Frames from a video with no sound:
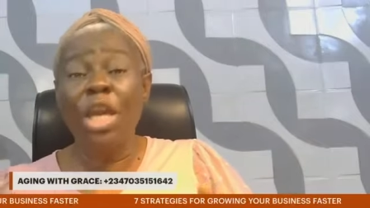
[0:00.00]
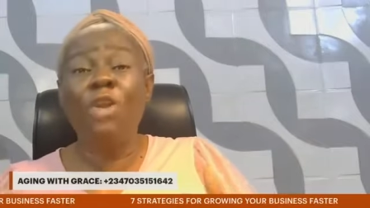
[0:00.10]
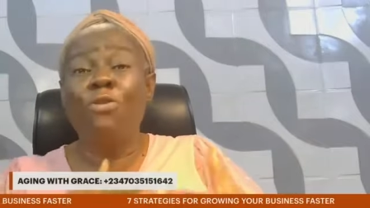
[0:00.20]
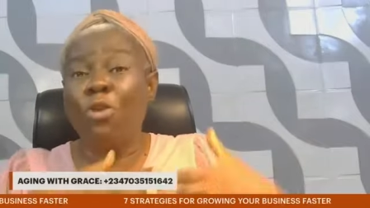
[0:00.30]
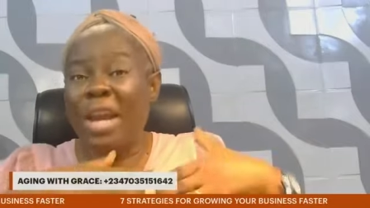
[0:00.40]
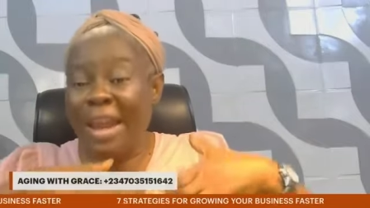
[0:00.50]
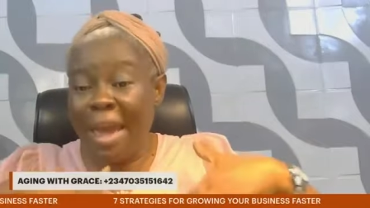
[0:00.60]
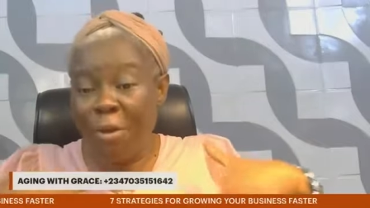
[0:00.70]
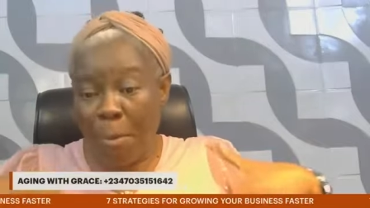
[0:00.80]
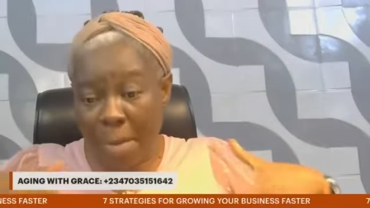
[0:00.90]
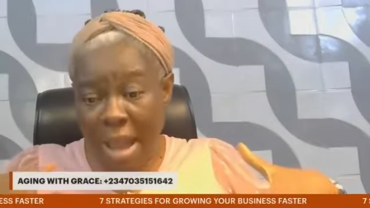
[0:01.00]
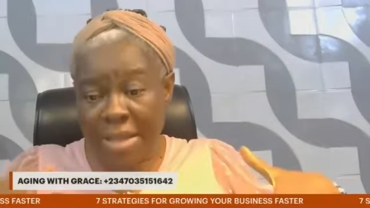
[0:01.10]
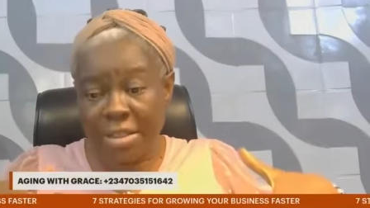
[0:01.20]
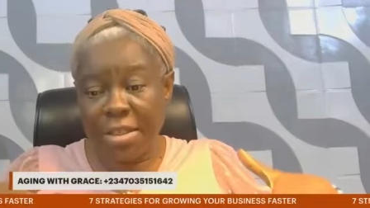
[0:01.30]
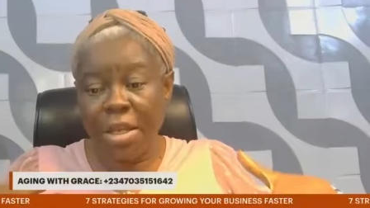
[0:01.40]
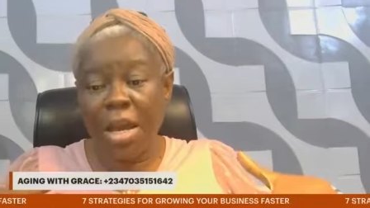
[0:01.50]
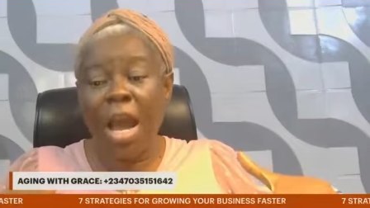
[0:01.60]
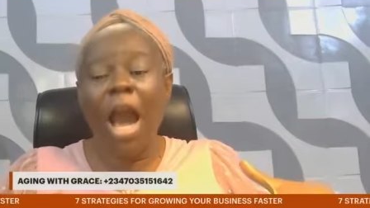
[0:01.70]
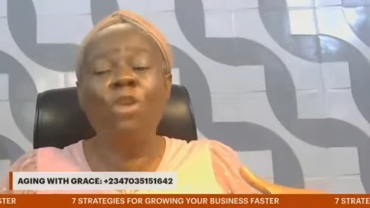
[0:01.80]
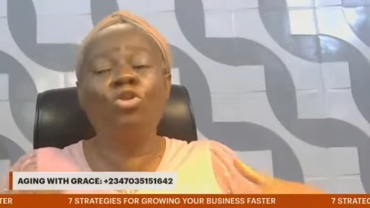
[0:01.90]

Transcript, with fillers: if you clear your mind, and